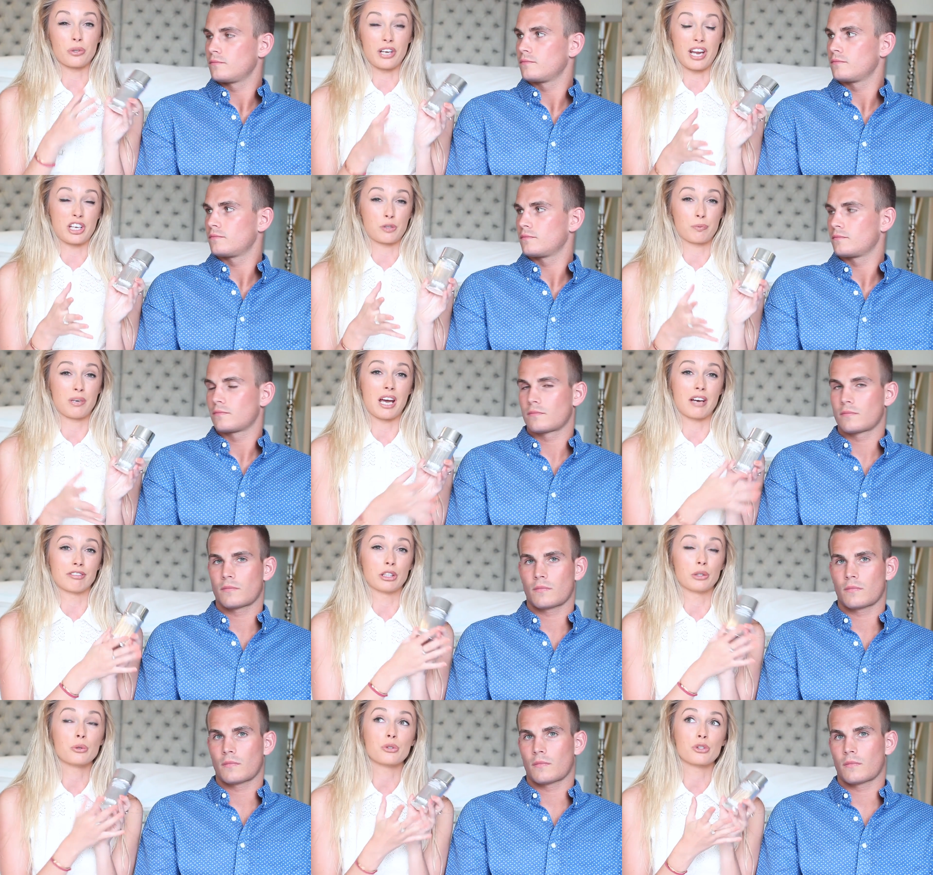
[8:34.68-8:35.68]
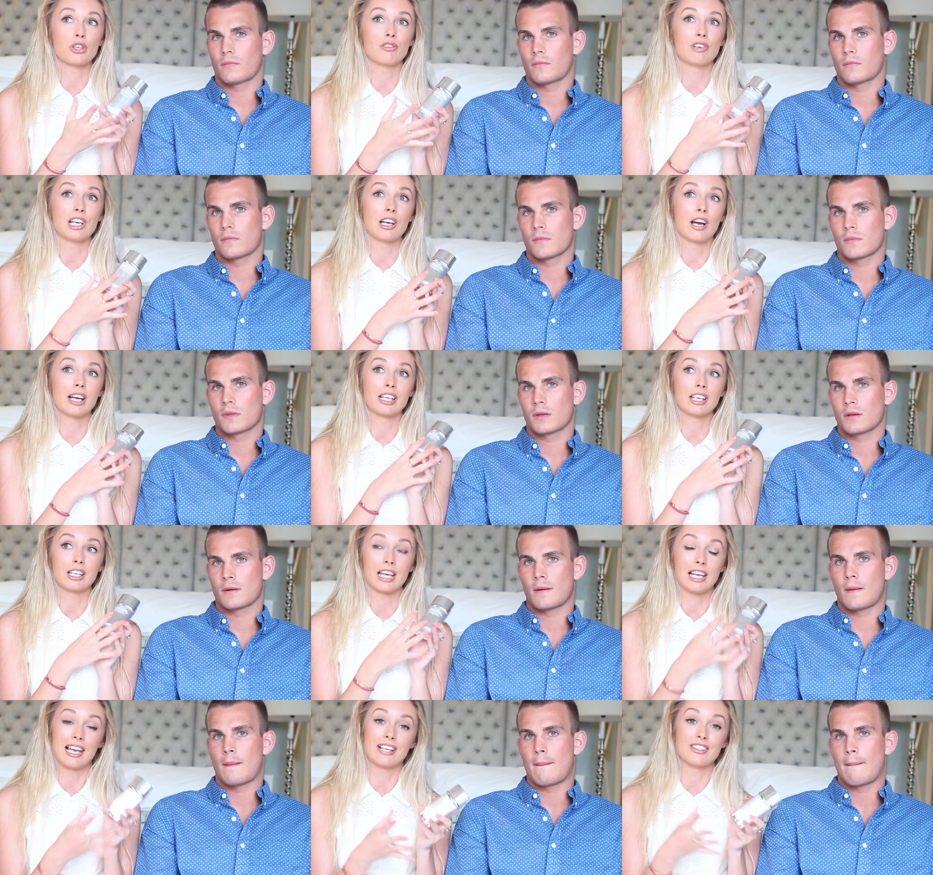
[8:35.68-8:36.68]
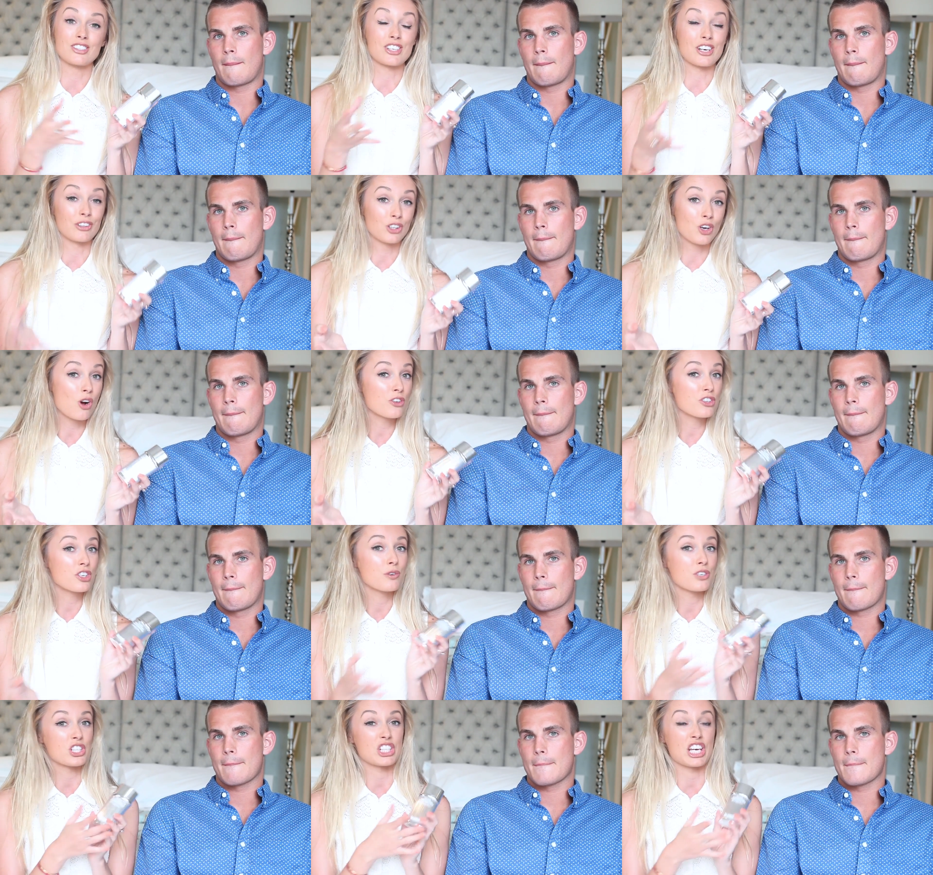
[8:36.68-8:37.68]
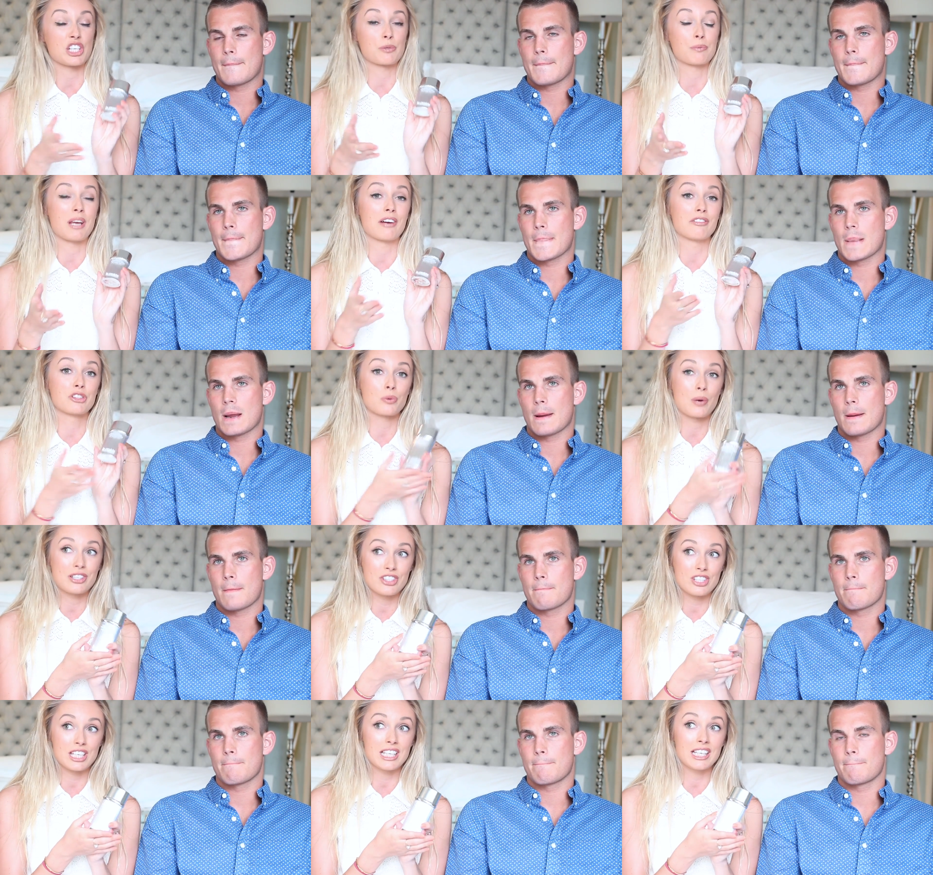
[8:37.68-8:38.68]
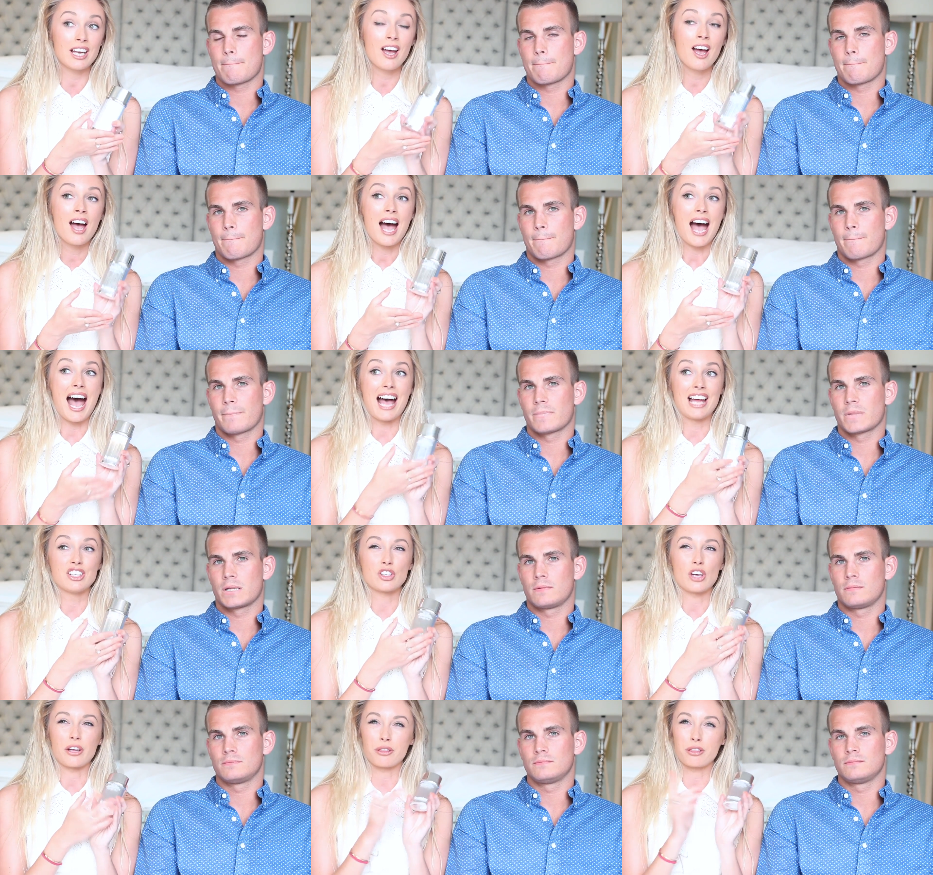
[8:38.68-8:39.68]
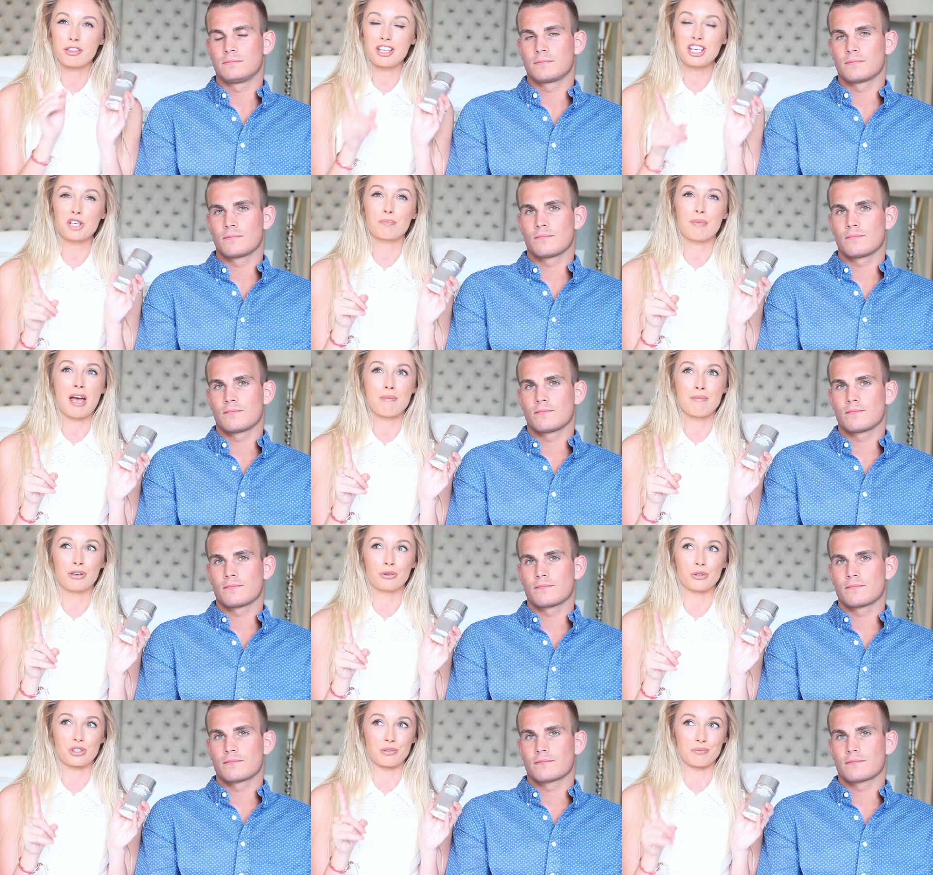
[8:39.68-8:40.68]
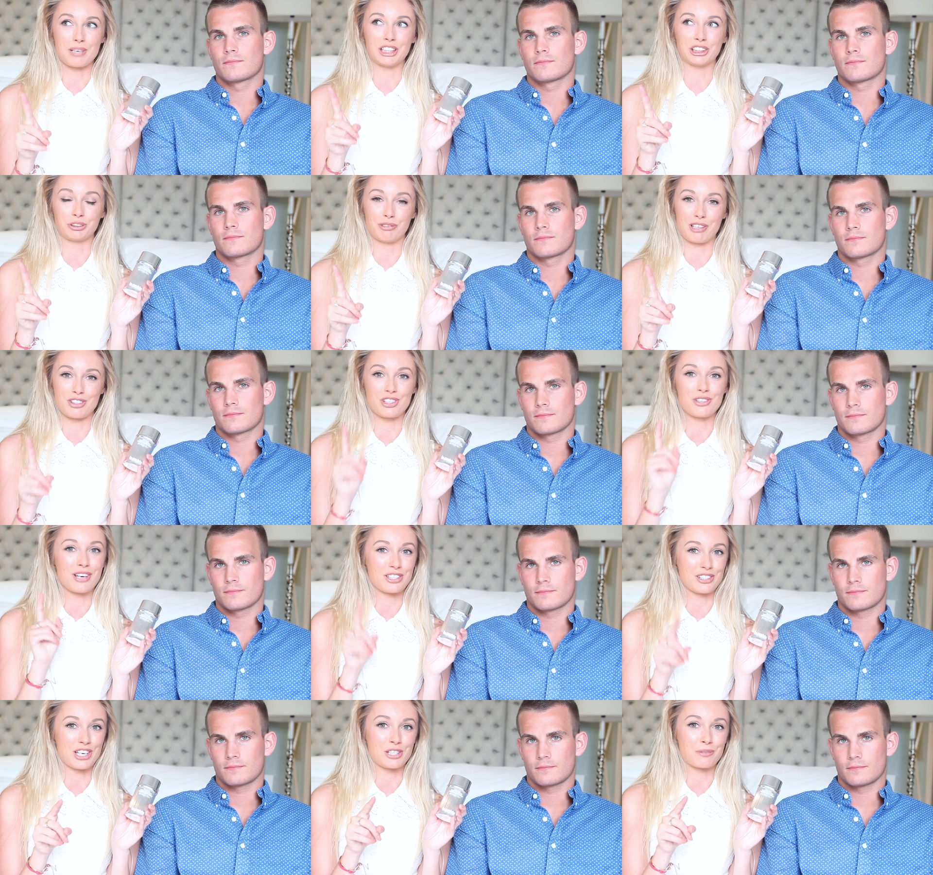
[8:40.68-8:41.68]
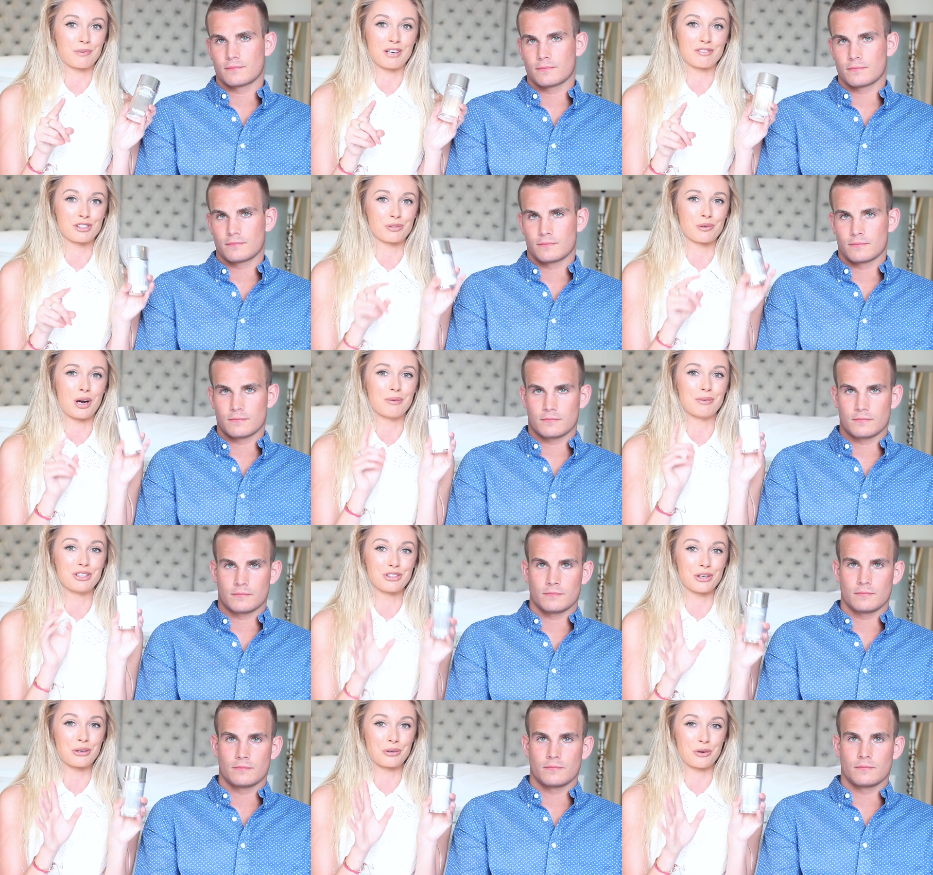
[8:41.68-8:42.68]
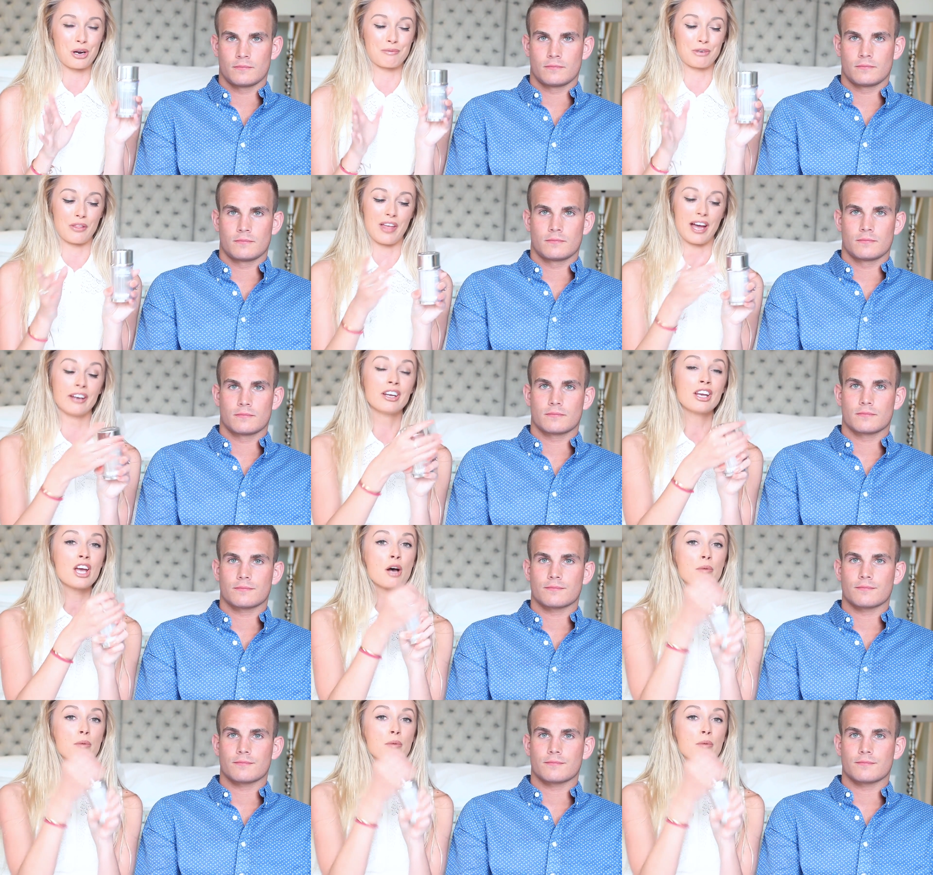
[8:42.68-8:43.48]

Speaker 1: with an SPF. I also really like Guerlain's Terracotta, which is SPF 20, and I think Bare Minerals Complexion Rescue has SPF as well, but don't quote me on that.